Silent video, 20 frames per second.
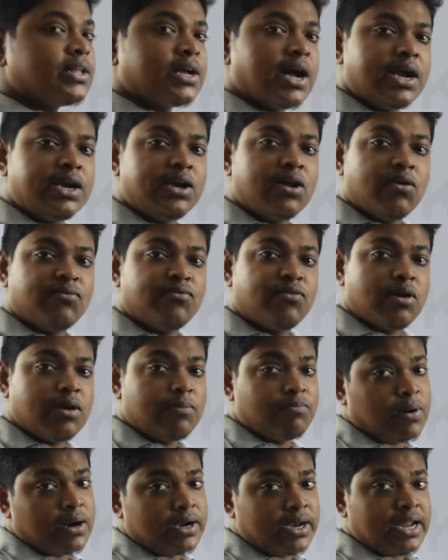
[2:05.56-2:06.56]
kind of wave,
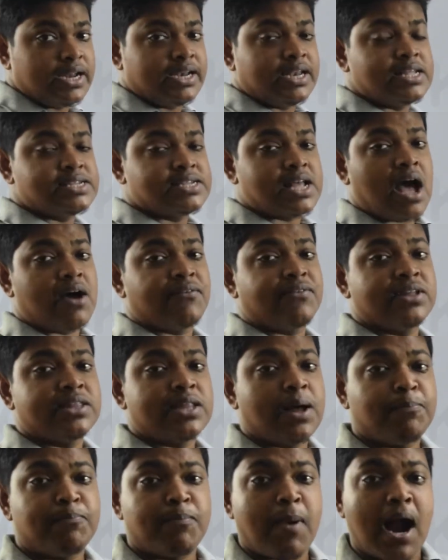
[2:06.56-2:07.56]
but it is having the
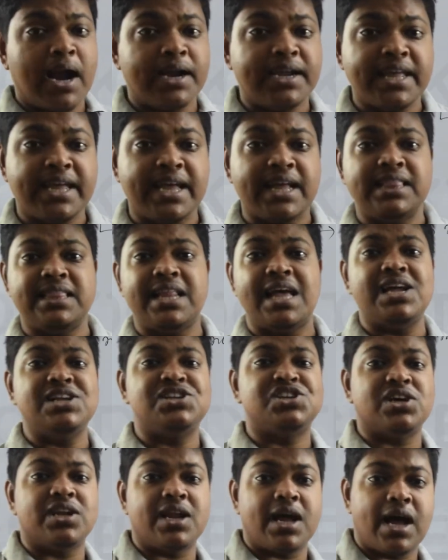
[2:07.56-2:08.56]
particle
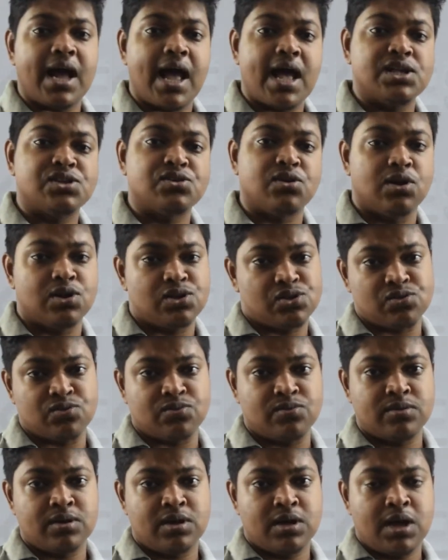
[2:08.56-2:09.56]
nature as also.
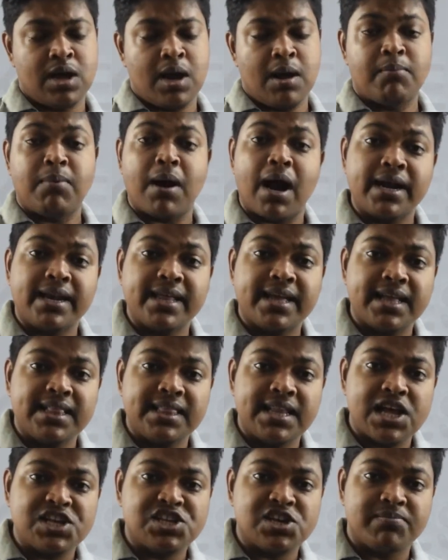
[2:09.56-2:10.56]
Particle
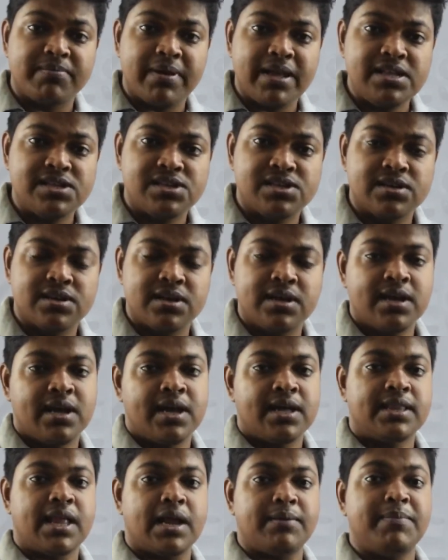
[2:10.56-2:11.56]
nature means,
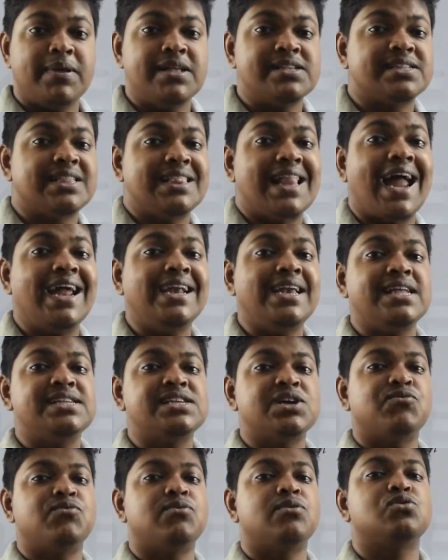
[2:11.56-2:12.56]
that means light is
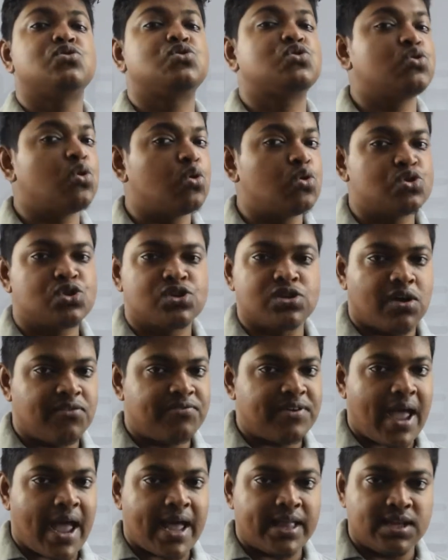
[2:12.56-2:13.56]
a source of
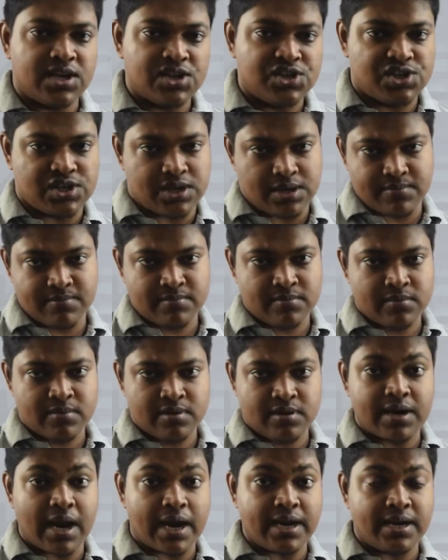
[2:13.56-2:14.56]
energy,
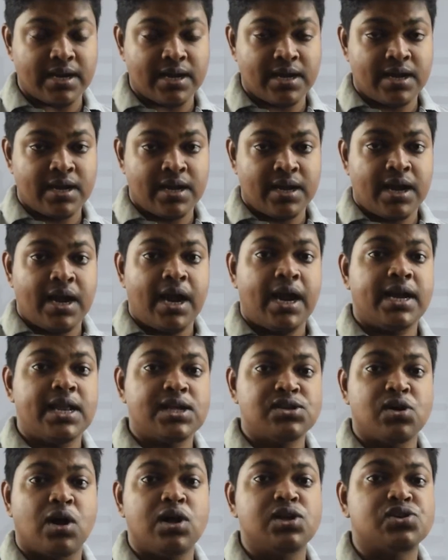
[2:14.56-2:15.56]
right? It
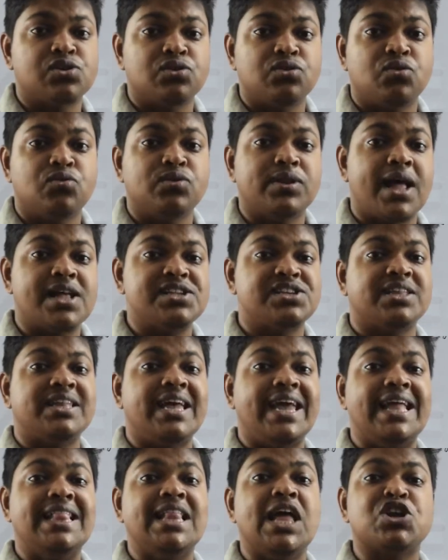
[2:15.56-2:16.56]
is also known as an
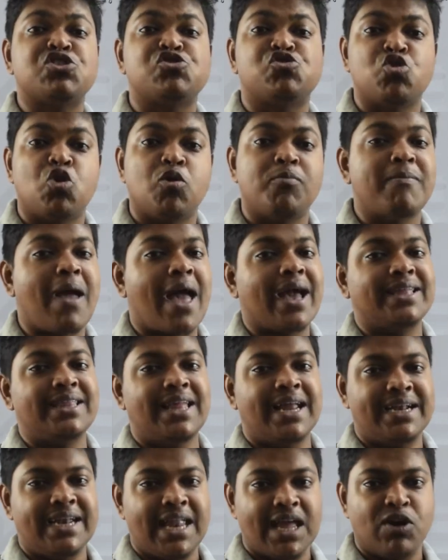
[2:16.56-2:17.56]

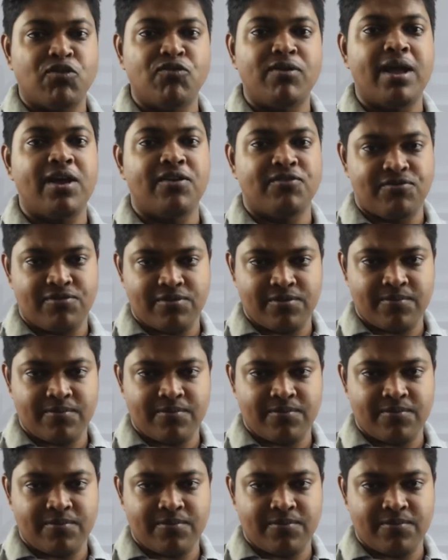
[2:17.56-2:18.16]
electromagnetic wave.